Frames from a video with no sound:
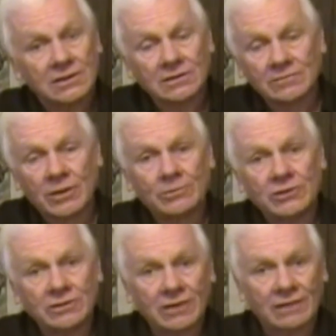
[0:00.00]
No,
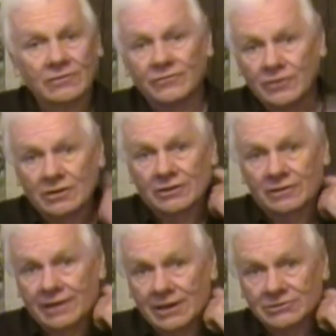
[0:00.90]
maybe you have a few
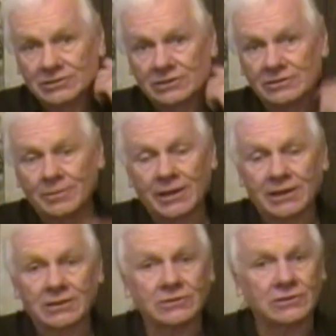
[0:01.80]
$100,000 in the bank,